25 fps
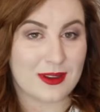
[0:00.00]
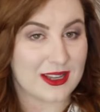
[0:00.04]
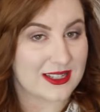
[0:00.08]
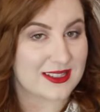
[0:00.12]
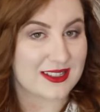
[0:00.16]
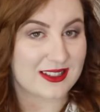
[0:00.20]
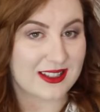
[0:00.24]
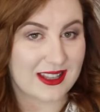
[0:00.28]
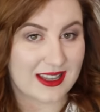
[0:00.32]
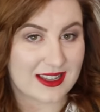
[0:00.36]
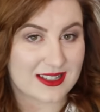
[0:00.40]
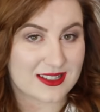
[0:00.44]

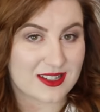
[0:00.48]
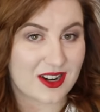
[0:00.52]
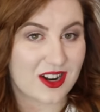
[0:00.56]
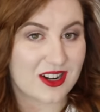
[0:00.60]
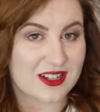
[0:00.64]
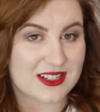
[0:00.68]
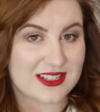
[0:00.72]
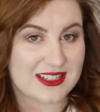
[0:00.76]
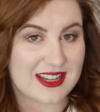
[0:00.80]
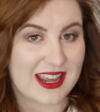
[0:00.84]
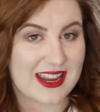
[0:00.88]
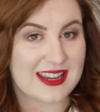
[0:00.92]
Basically I
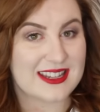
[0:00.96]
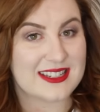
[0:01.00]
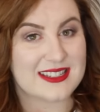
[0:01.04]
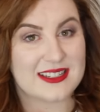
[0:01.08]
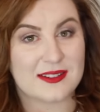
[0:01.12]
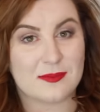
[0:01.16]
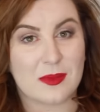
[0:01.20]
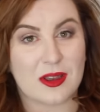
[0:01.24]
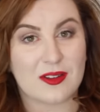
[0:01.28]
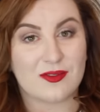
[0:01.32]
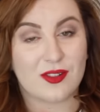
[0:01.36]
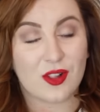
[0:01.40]
started
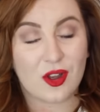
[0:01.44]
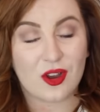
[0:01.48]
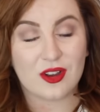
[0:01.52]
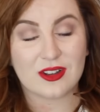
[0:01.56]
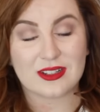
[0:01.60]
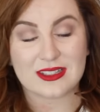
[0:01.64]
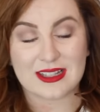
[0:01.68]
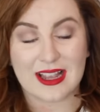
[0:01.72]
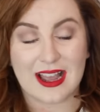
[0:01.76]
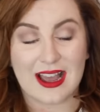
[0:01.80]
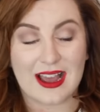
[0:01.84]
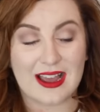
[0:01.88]
editing my
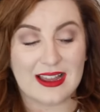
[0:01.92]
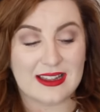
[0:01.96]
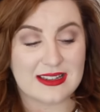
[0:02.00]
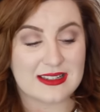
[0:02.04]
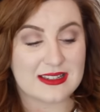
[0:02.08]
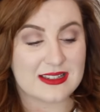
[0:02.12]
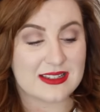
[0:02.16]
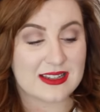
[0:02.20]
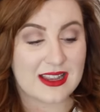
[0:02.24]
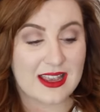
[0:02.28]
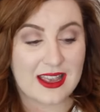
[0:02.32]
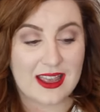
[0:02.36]
vlogs
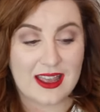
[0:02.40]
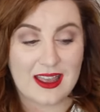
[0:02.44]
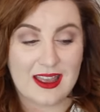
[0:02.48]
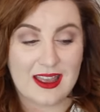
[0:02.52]
and